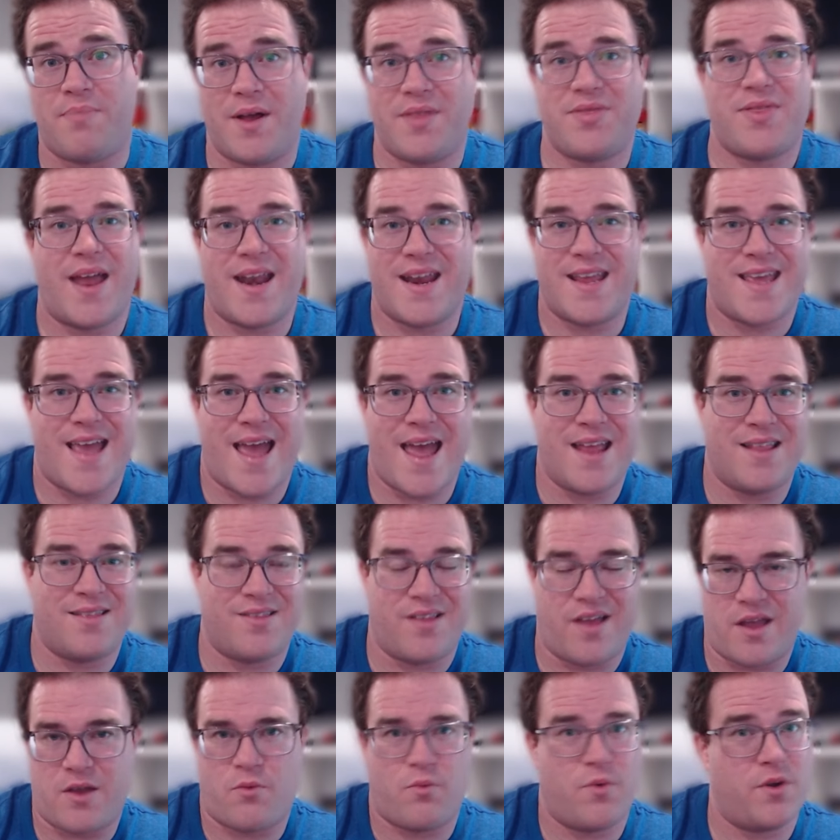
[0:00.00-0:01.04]
But then again,
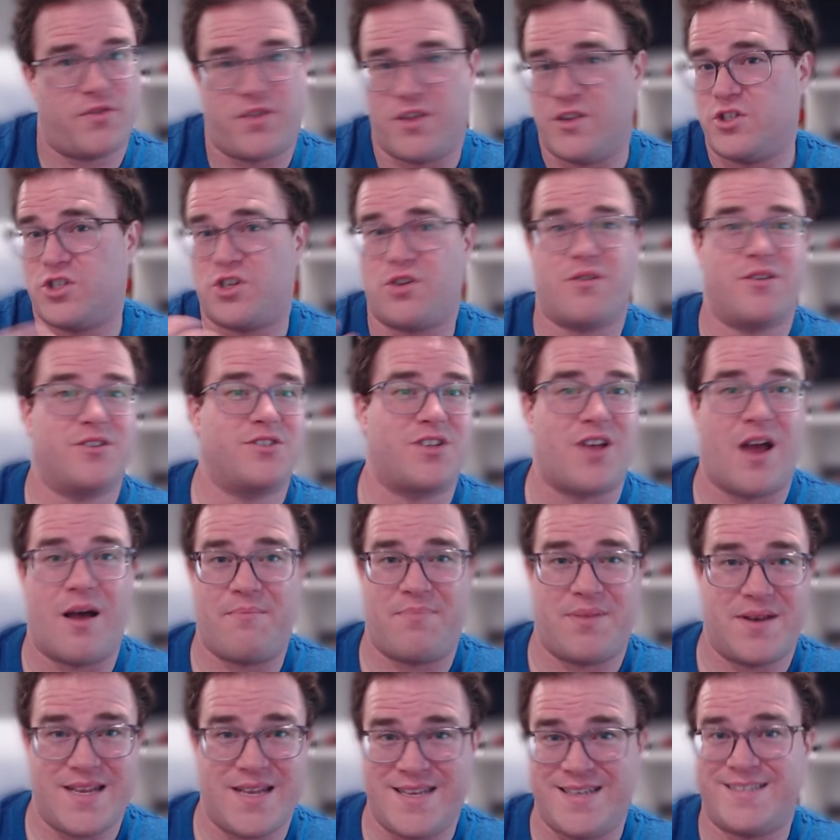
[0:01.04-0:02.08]
like with insurance
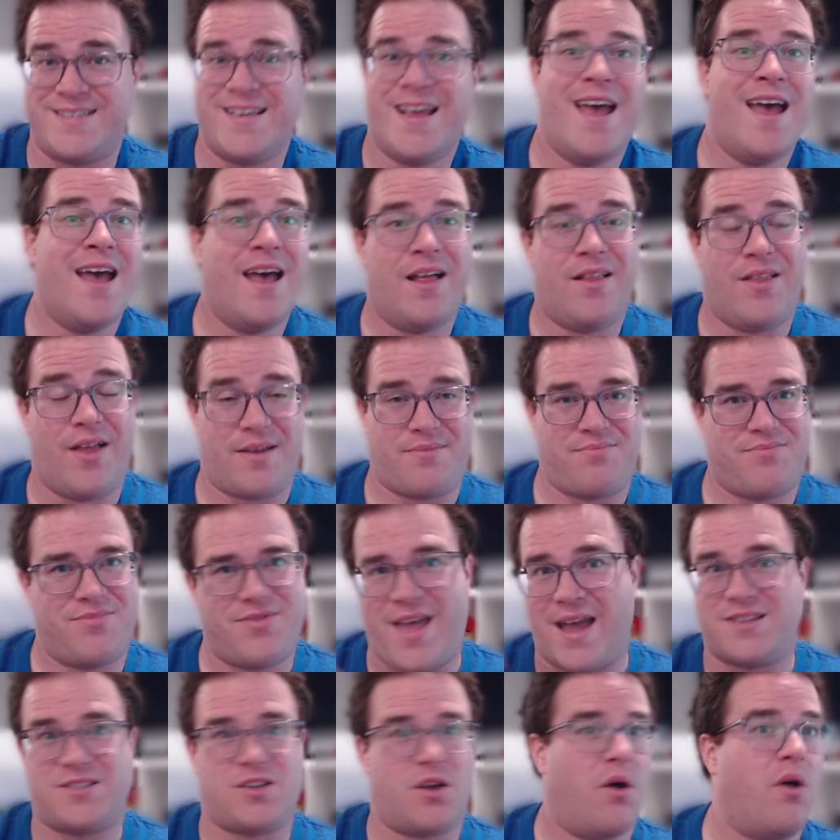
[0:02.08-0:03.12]
companies, like
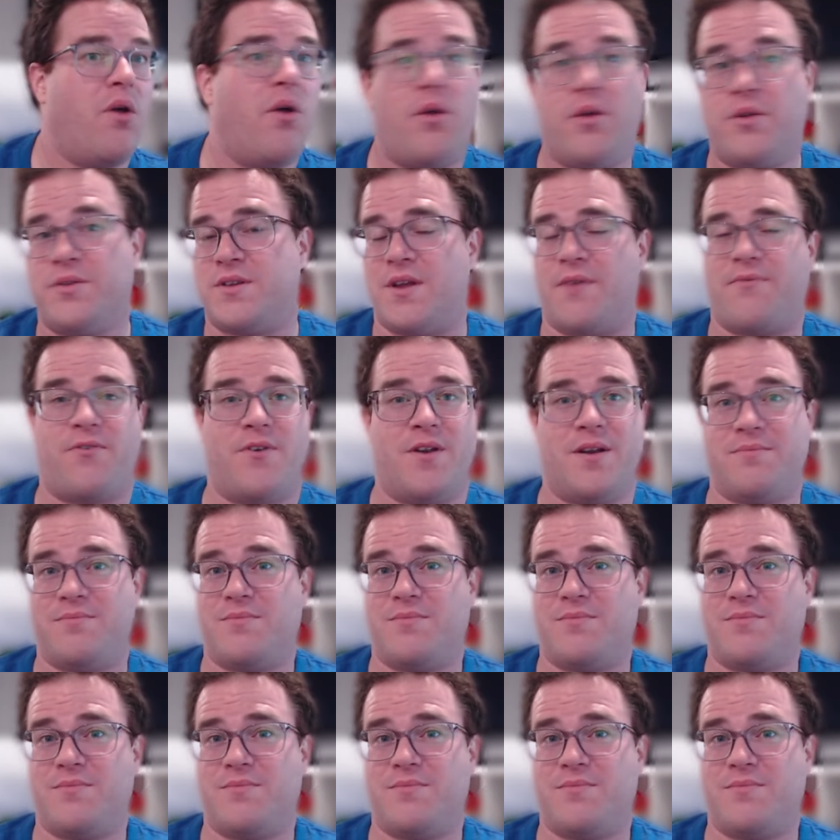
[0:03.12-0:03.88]
that's a whole different